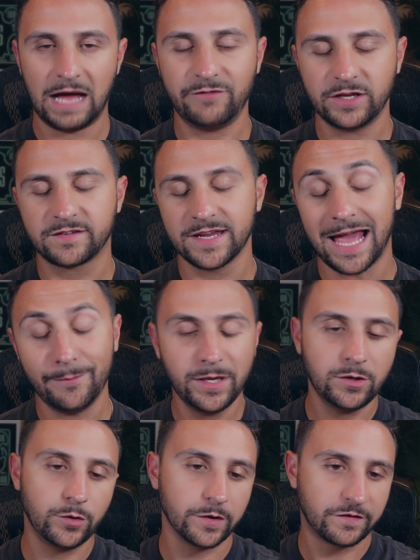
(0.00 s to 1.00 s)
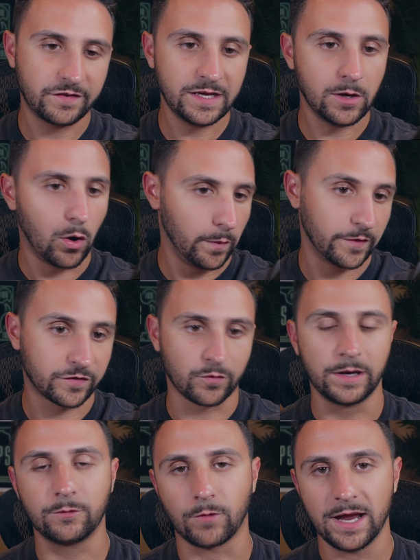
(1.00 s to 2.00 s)
Obviously, I mean, you could see on the
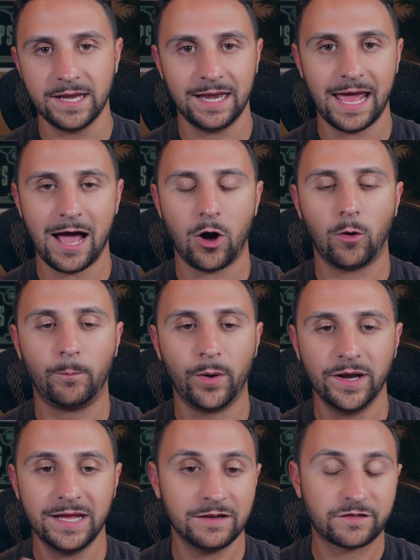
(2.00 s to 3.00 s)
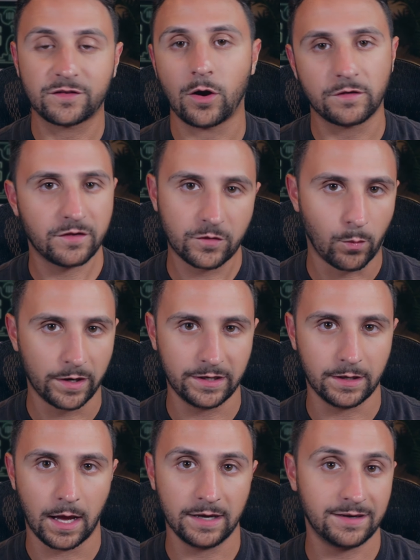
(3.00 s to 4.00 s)
screen right now, but it starts at
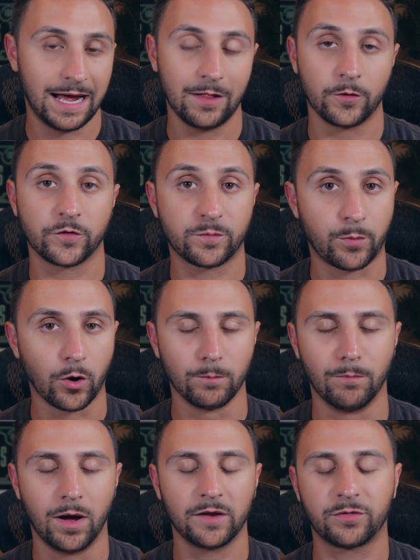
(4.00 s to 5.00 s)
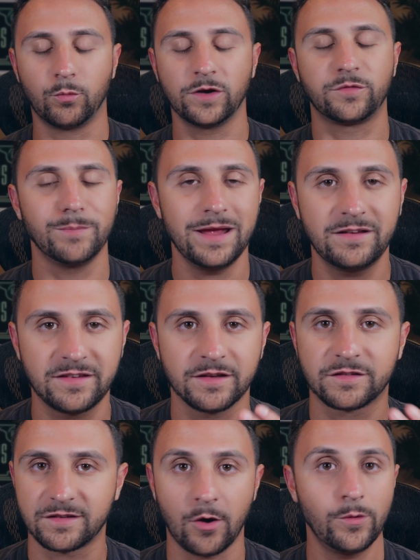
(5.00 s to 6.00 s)
$29 per month, which makes
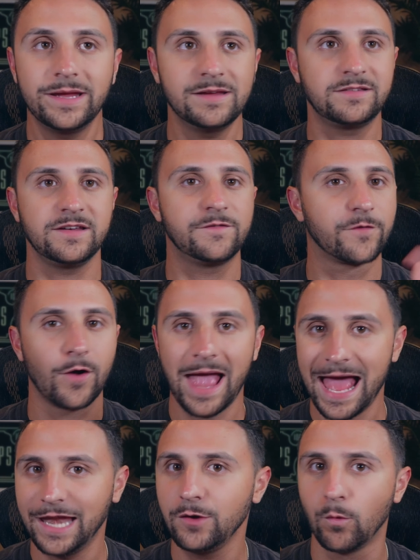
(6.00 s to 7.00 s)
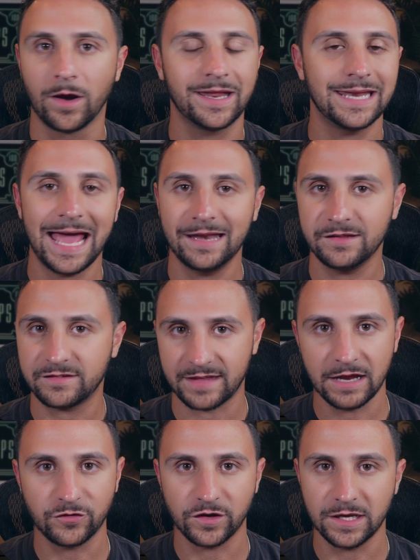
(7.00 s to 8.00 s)
it so easy for anyone at any
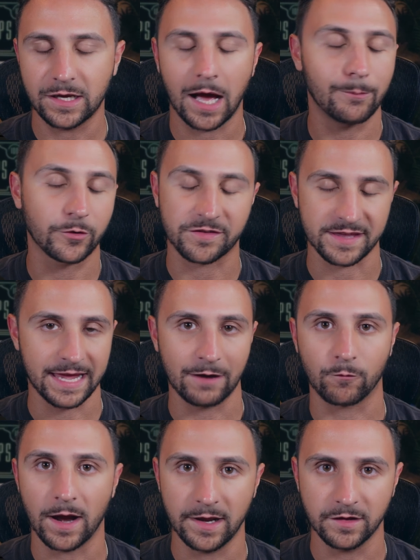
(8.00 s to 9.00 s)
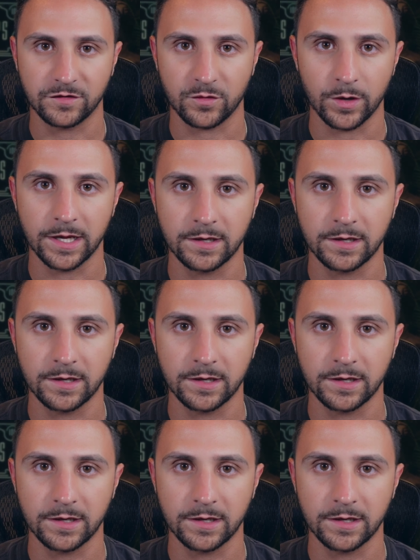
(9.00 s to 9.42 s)
stage in e-commerce to get right into it.